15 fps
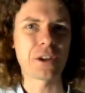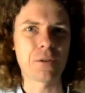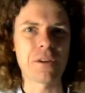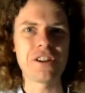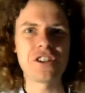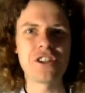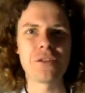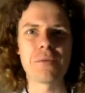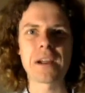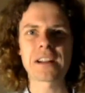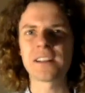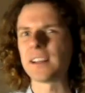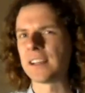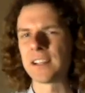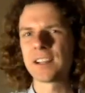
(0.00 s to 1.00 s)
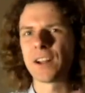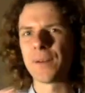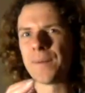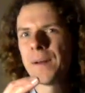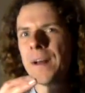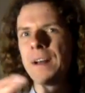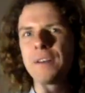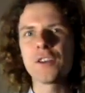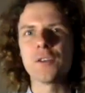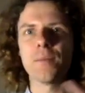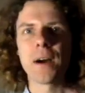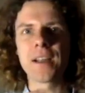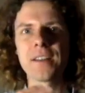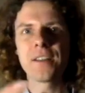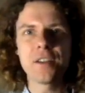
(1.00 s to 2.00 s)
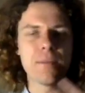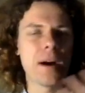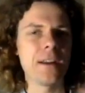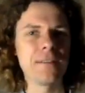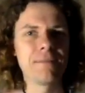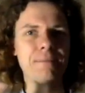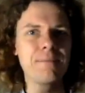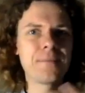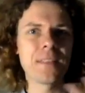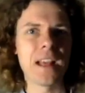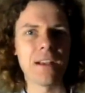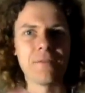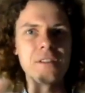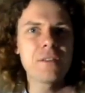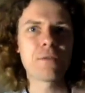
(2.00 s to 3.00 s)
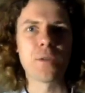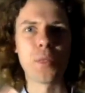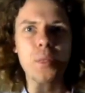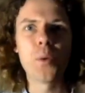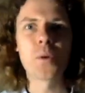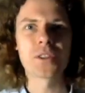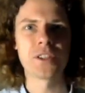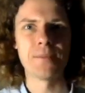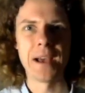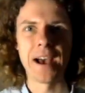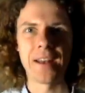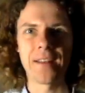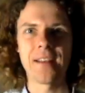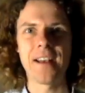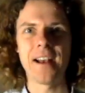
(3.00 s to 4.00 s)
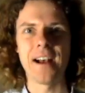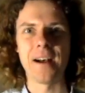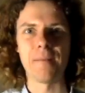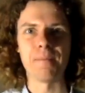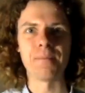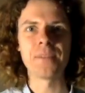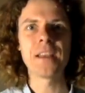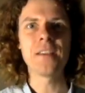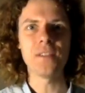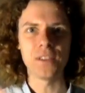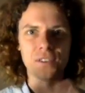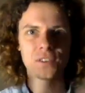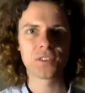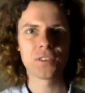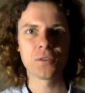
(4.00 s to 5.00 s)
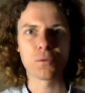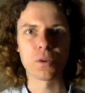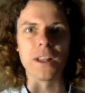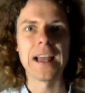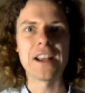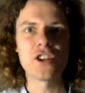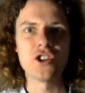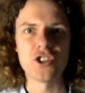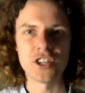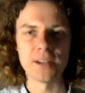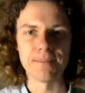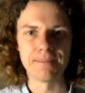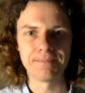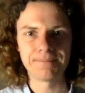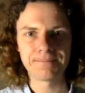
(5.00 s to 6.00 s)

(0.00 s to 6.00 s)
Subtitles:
the creature directly. You know, you might have different thoughts about this relationship.